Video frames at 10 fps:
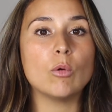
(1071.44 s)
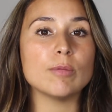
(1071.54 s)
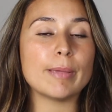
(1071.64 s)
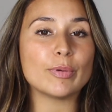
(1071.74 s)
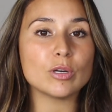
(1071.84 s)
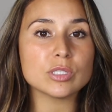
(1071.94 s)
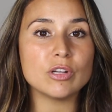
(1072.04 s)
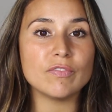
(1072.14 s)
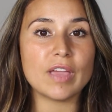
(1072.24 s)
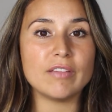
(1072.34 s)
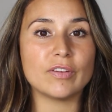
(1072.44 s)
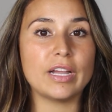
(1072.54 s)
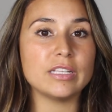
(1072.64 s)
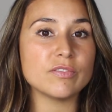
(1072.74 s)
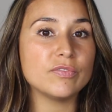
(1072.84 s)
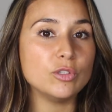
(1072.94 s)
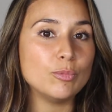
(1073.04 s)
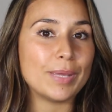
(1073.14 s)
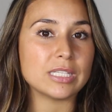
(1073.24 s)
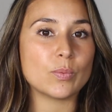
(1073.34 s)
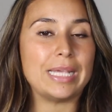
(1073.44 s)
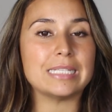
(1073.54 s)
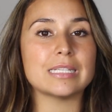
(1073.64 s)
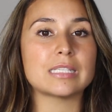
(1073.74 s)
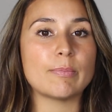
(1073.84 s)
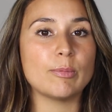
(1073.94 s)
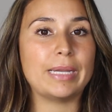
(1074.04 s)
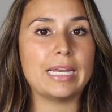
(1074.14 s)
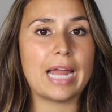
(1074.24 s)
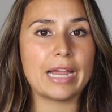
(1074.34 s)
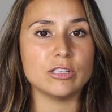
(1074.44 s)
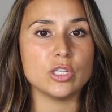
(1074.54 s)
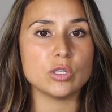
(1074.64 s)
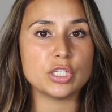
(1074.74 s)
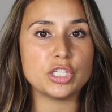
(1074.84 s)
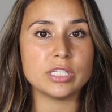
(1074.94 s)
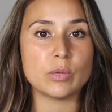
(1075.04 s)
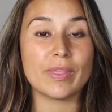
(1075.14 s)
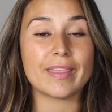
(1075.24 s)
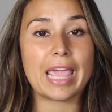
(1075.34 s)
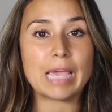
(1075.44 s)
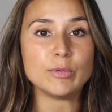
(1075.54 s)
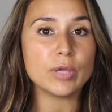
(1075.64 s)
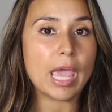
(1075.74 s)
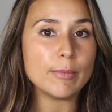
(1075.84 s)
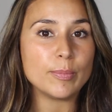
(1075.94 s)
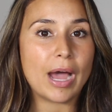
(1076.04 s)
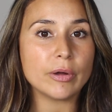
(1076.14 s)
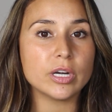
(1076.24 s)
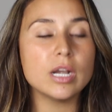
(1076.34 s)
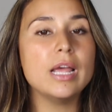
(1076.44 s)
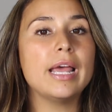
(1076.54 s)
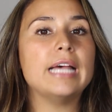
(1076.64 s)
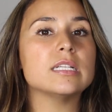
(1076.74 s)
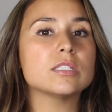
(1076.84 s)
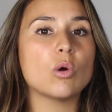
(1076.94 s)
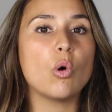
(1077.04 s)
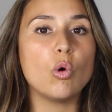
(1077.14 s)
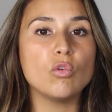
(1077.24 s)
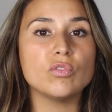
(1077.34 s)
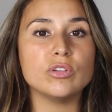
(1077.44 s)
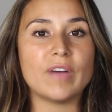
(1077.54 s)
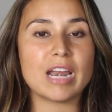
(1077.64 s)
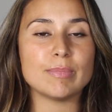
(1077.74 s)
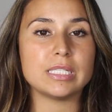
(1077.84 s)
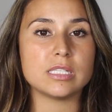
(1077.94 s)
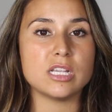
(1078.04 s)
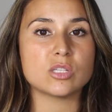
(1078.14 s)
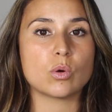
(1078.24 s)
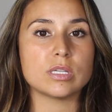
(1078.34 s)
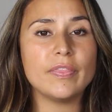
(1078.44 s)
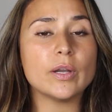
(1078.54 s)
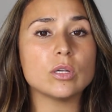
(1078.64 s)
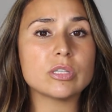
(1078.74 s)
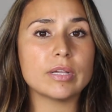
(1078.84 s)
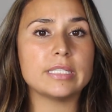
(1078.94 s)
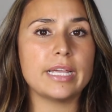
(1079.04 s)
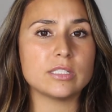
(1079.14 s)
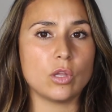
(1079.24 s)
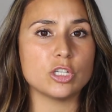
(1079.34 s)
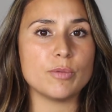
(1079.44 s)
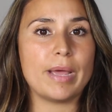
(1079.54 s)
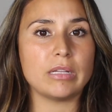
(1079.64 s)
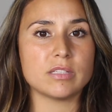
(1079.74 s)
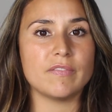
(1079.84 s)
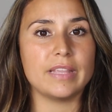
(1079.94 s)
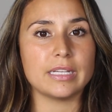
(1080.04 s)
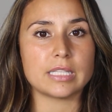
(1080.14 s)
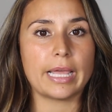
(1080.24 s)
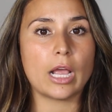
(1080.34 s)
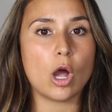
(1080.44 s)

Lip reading: One of my personal favorite food-based ways to supplement it in higher dosages of camu powder is it's a whole food vitamin C source that also contains large amounts of things like